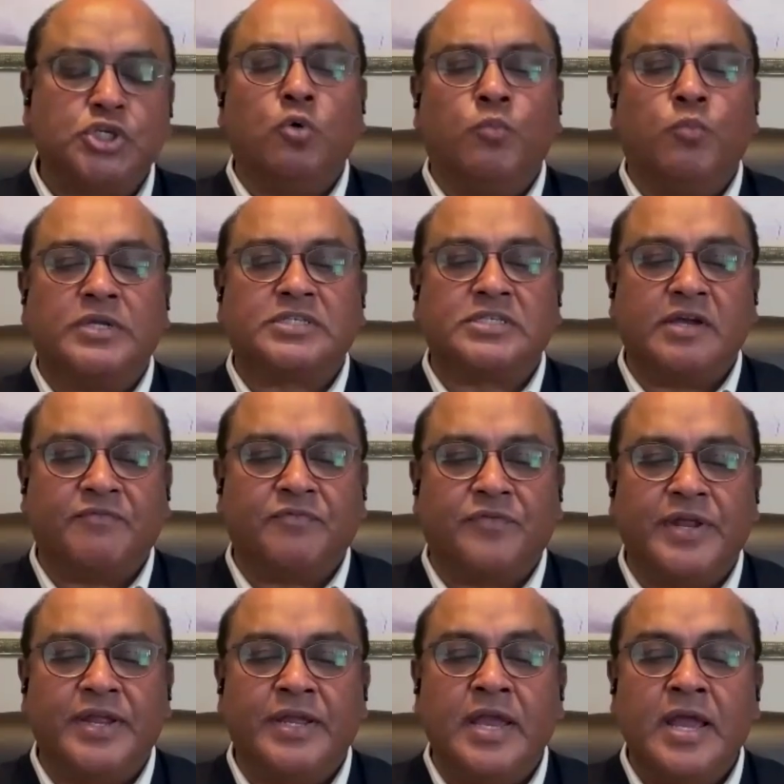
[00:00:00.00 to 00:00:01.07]
Job was
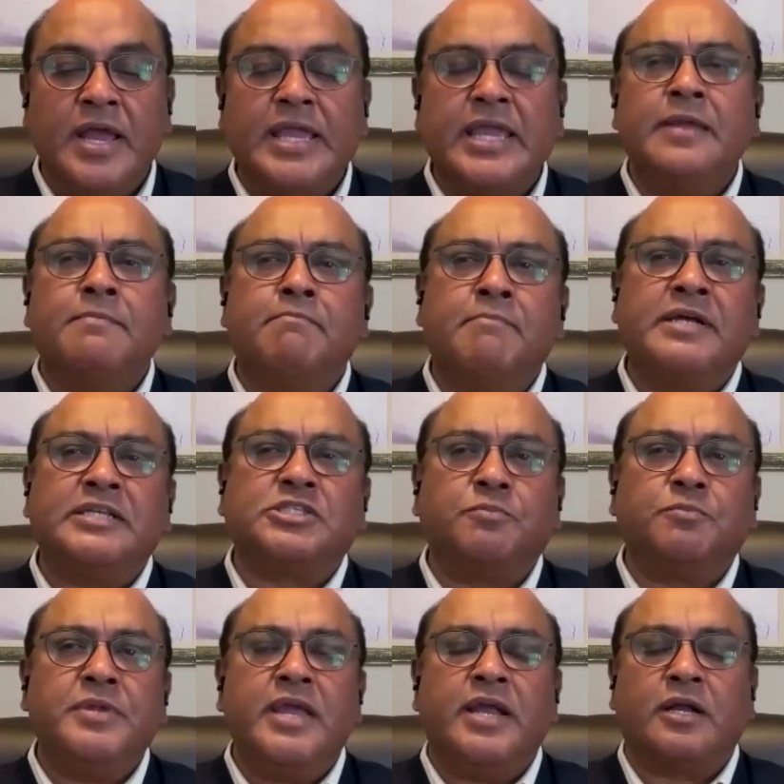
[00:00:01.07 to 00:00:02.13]
suffering, he
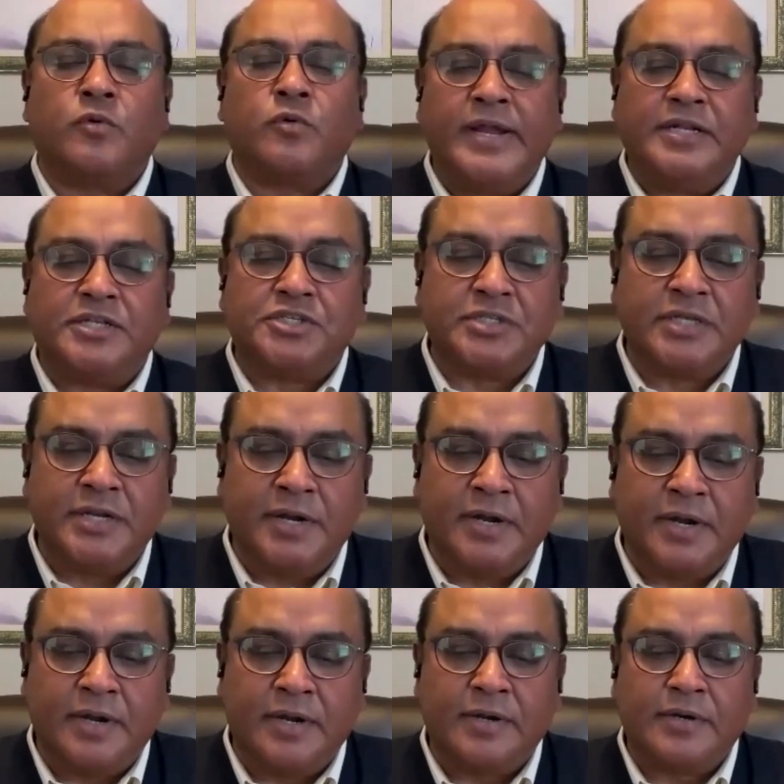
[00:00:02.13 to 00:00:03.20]
must be a great
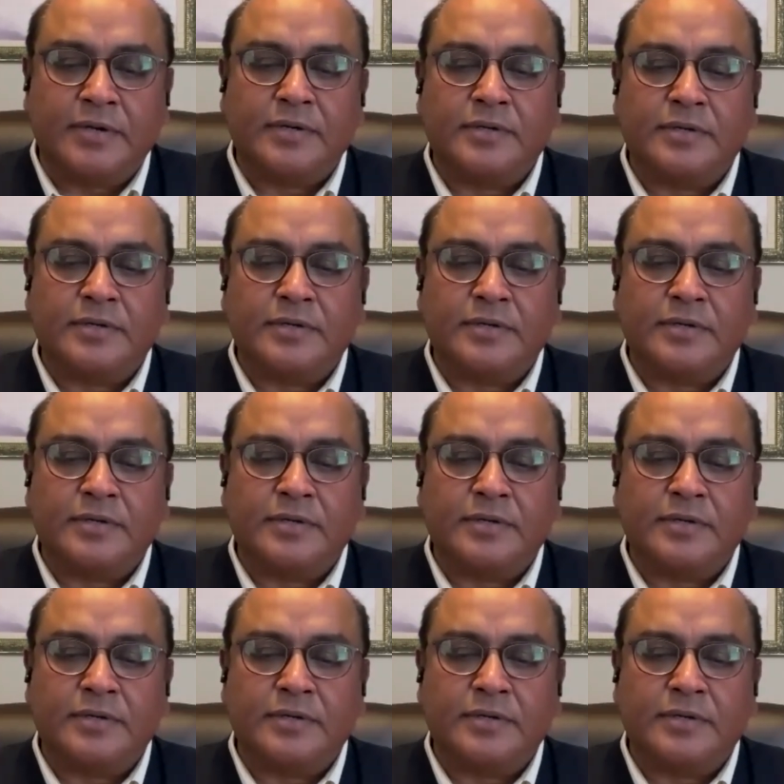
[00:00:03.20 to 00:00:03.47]
sinner.